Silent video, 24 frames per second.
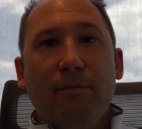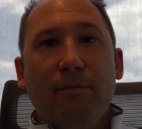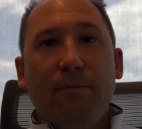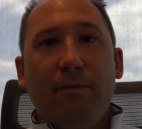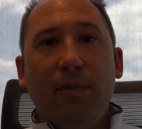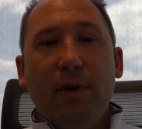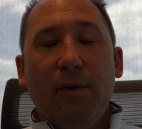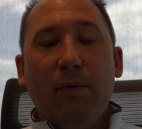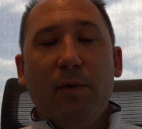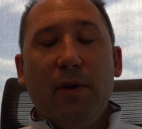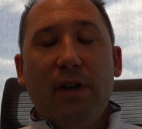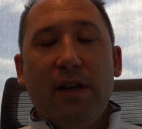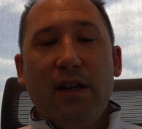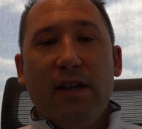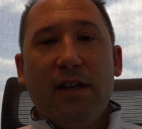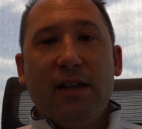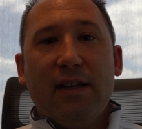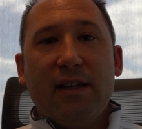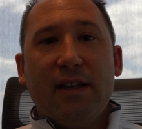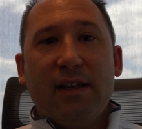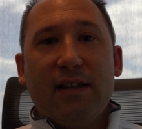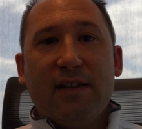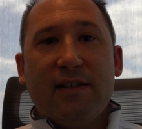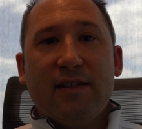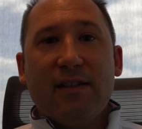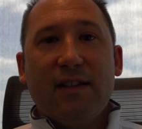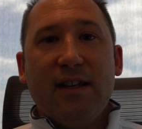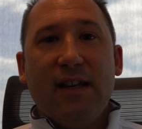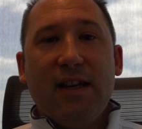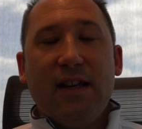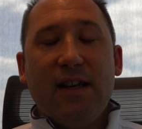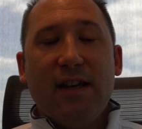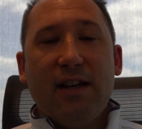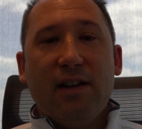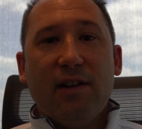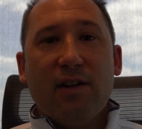But we can
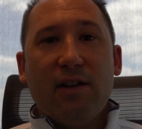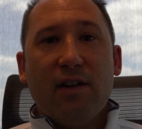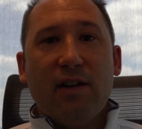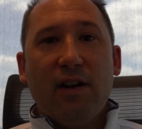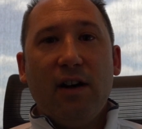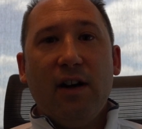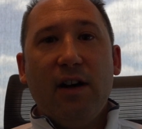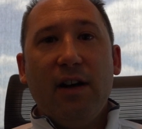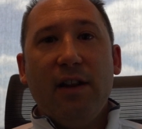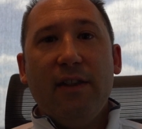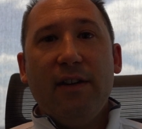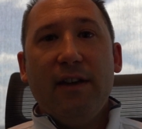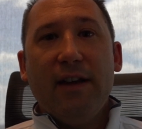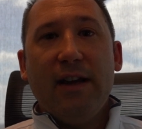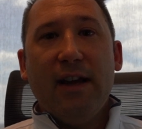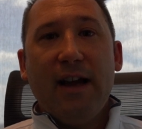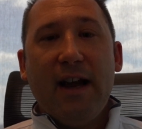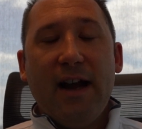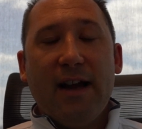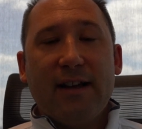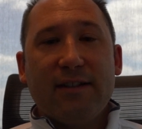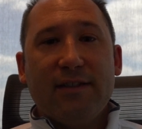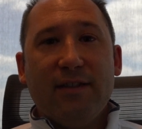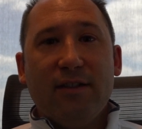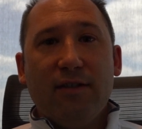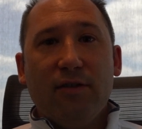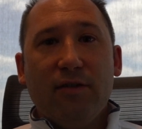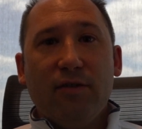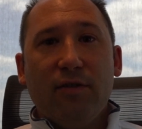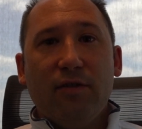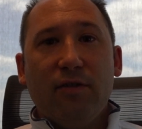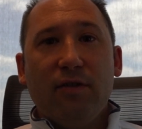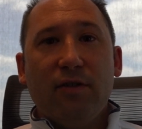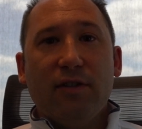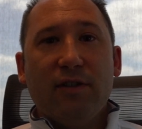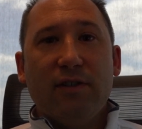see here on the
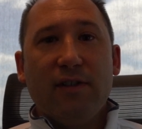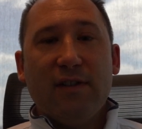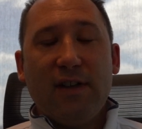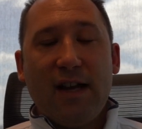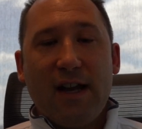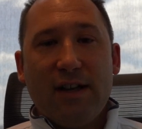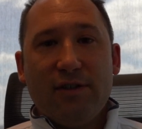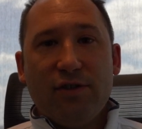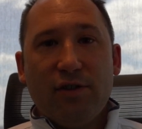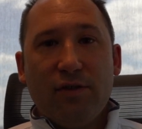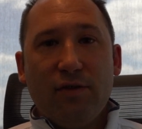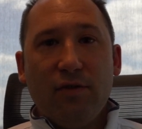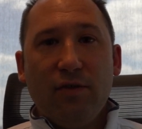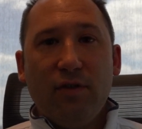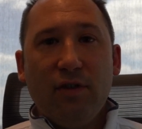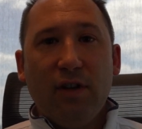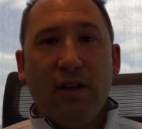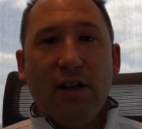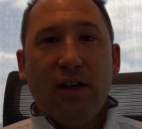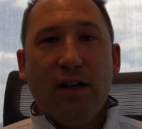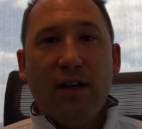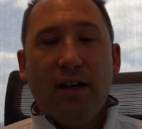axial, sagittal,